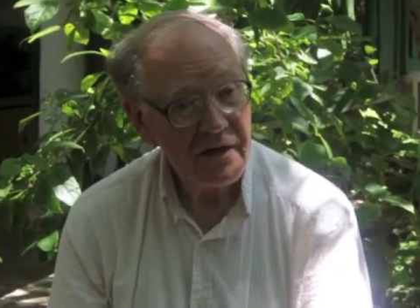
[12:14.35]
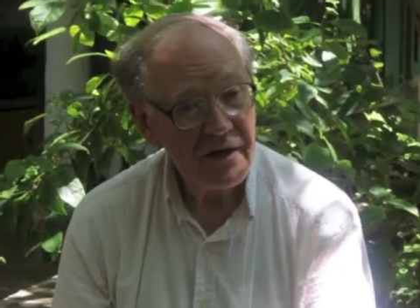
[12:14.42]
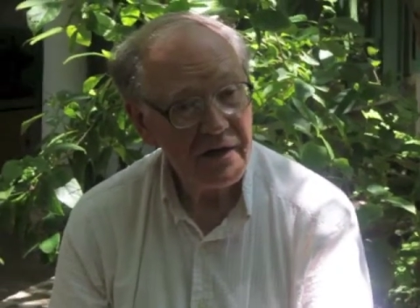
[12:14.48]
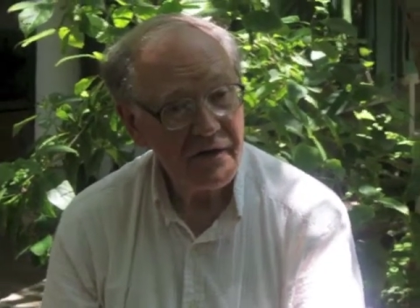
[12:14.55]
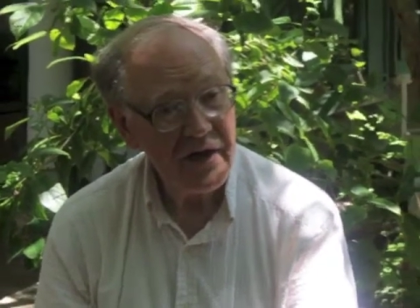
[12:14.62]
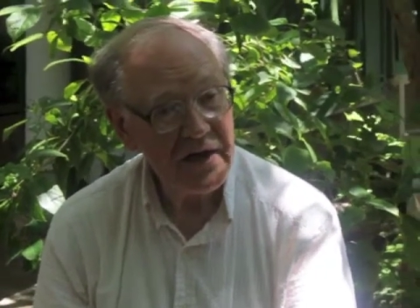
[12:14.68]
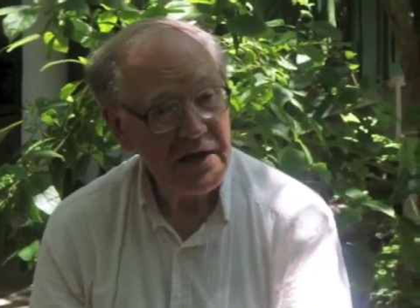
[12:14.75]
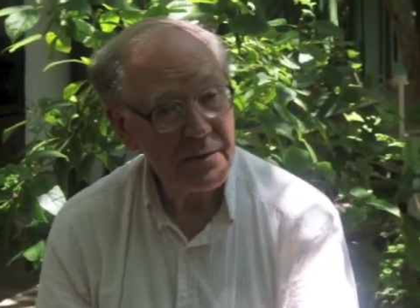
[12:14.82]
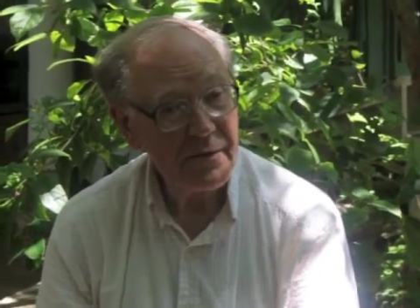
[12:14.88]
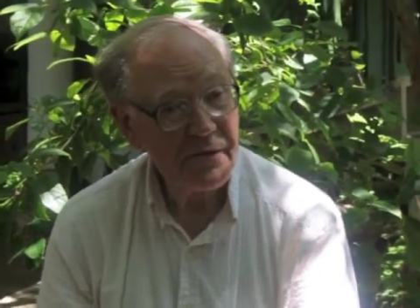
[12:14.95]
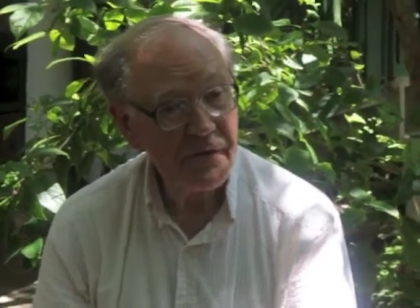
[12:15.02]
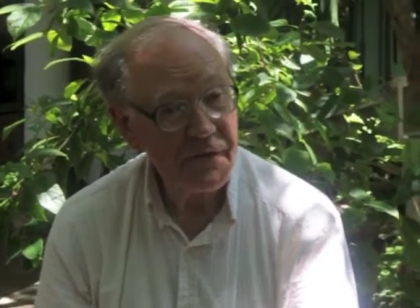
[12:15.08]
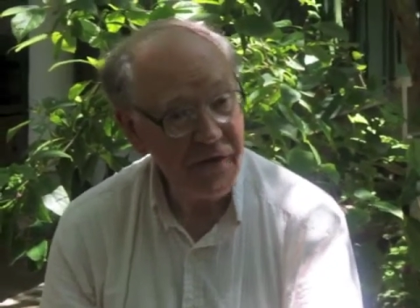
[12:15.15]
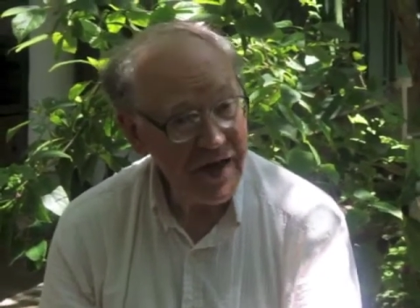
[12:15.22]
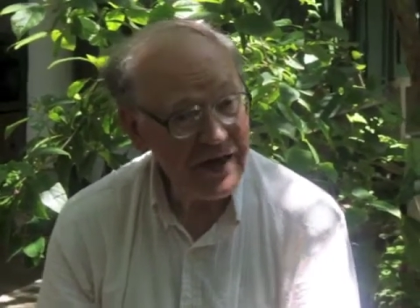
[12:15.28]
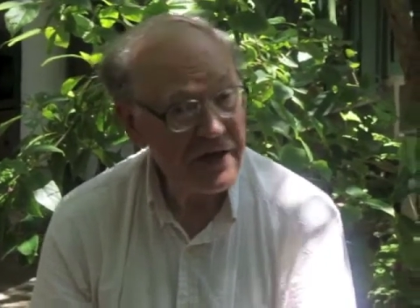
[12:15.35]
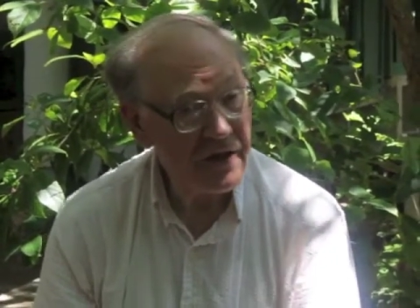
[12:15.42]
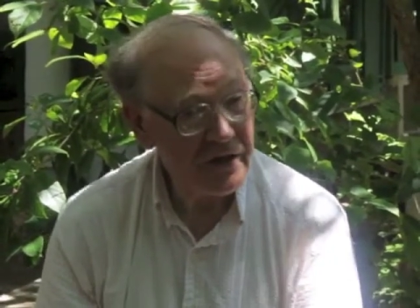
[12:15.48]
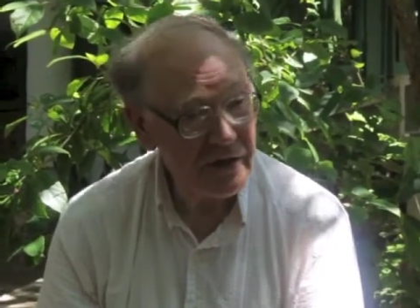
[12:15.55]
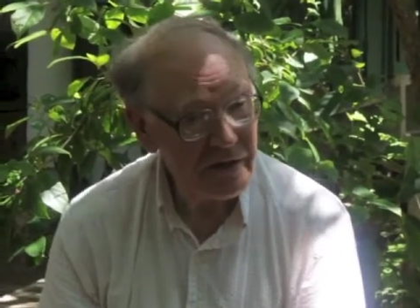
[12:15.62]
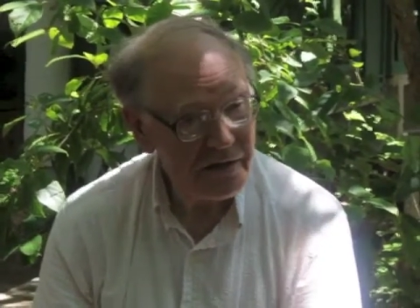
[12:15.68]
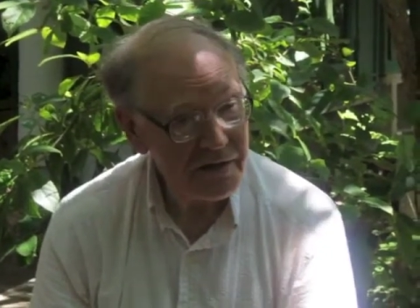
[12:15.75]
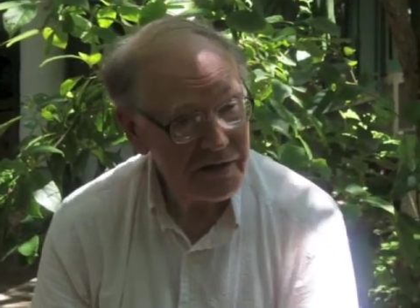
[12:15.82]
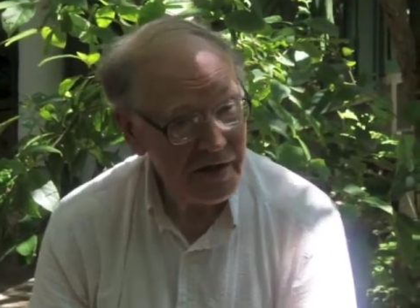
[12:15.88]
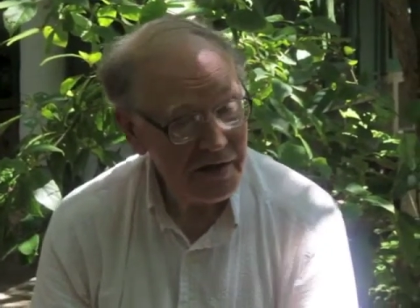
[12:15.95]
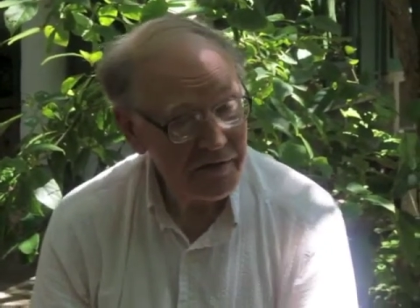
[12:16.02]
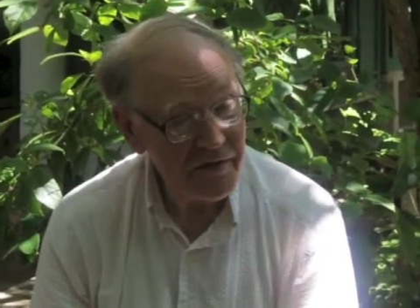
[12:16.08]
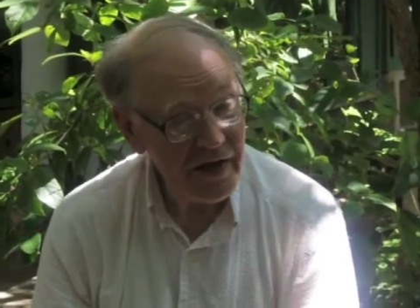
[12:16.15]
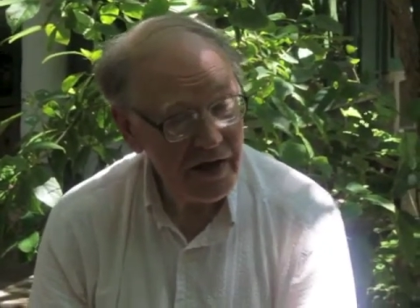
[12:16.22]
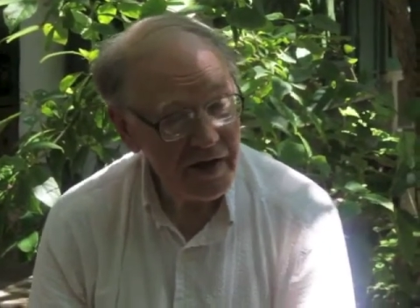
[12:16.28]
the victim of fatal
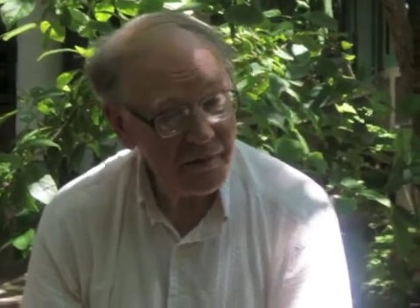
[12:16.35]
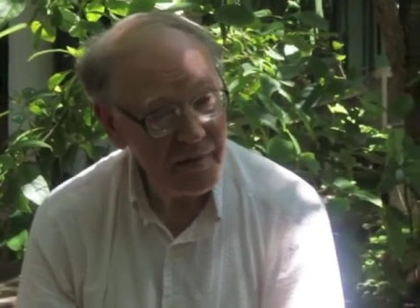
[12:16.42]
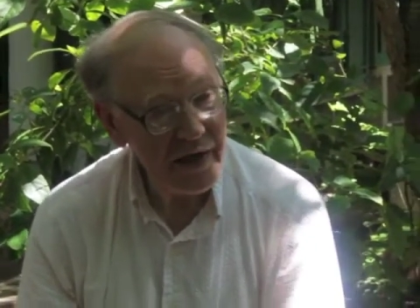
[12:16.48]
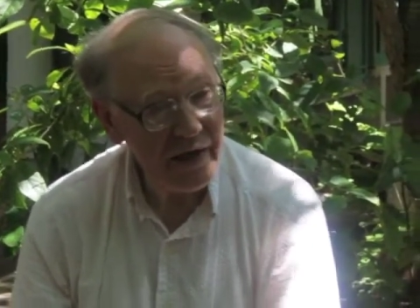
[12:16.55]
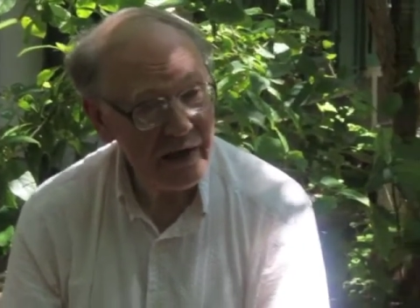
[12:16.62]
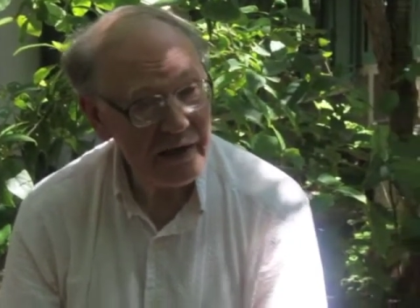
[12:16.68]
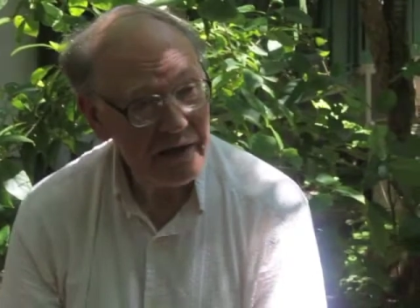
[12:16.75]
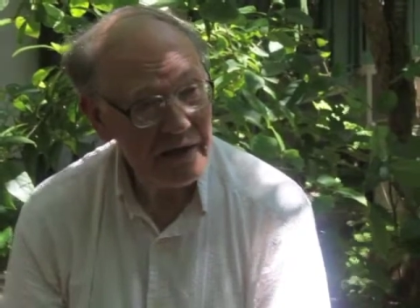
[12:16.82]
envenoming,